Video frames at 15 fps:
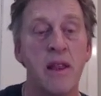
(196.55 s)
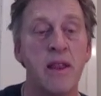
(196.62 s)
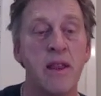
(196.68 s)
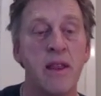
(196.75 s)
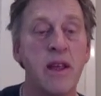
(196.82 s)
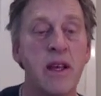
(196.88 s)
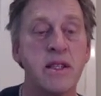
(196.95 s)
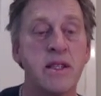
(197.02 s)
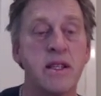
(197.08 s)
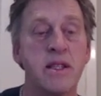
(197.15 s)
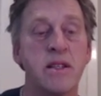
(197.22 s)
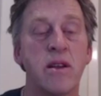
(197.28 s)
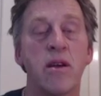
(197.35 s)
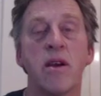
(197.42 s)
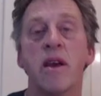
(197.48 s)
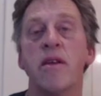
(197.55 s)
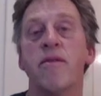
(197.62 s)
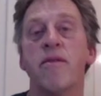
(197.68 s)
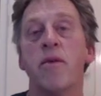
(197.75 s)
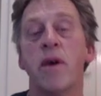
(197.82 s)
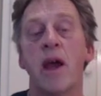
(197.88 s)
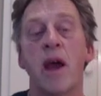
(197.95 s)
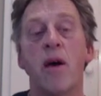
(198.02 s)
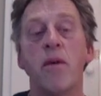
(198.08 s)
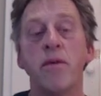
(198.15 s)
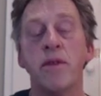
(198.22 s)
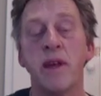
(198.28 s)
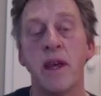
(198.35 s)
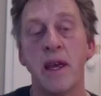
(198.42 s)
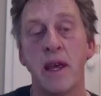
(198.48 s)
then this is looking very
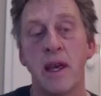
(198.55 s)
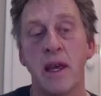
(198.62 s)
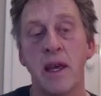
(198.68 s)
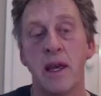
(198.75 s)
healthy,